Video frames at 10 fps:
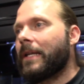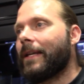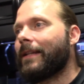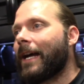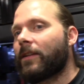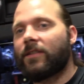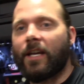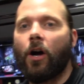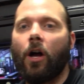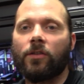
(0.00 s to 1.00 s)
not to
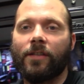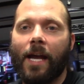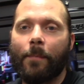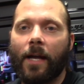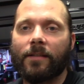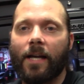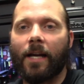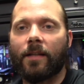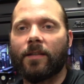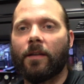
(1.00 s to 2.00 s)
say all Snap-on
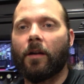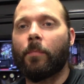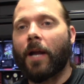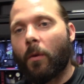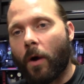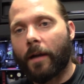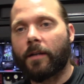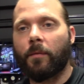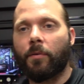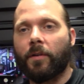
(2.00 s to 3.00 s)
sockets in there, but I wanted
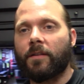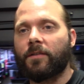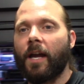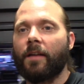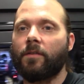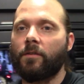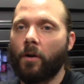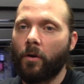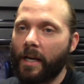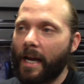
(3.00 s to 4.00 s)
complete sets, you
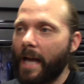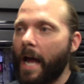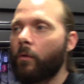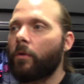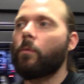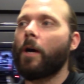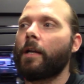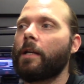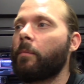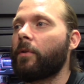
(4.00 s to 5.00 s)
know. And I not only
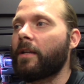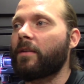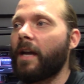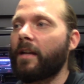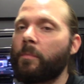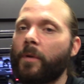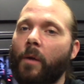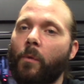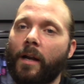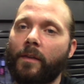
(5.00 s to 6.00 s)
wanted complete sets, but I
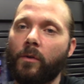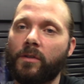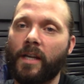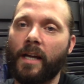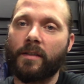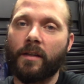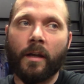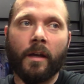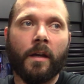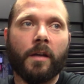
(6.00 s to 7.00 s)
wanted those sets,
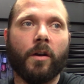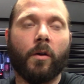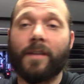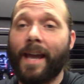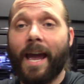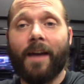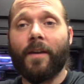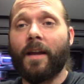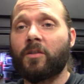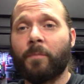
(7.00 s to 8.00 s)
you know, to
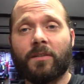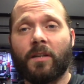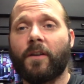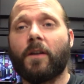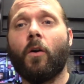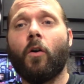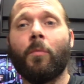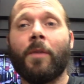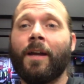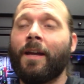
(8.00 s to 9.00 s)
have a specific
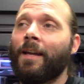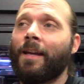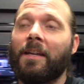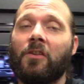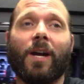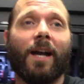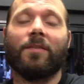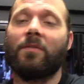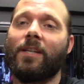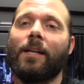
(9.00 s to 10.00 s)
home. You guys
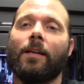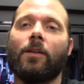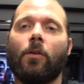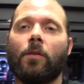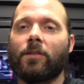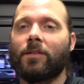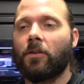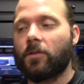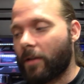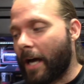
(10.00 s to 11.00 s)
have seen it. You know,
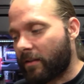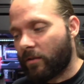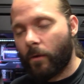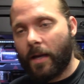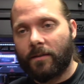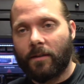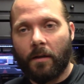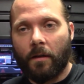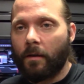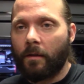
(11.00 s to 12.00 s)
there's lots
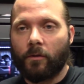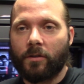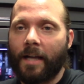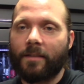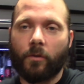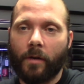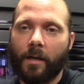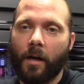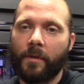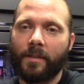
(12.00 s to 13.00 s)
of great
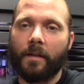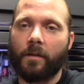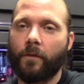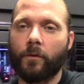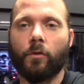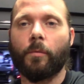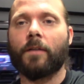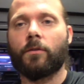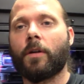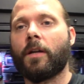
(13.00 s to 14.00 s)
companies out there for
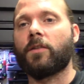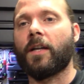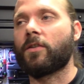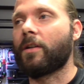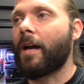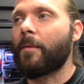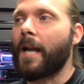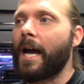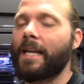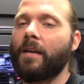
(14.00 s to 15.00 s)
toolbox organization. I mean,
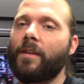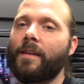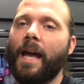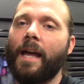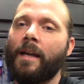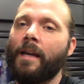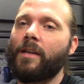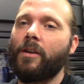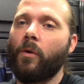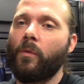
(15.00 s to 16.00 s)
I give it
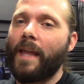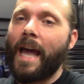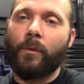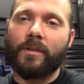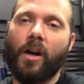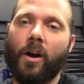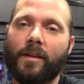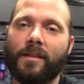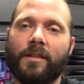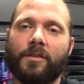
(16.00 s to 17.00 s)
that, you know, that was a
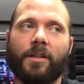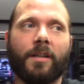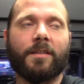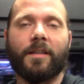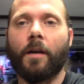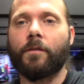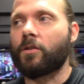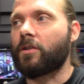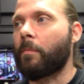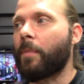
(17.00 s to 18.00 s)
hard decision in itself,
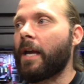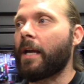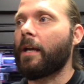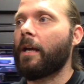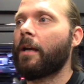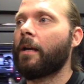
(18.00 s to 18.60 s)
just to pick,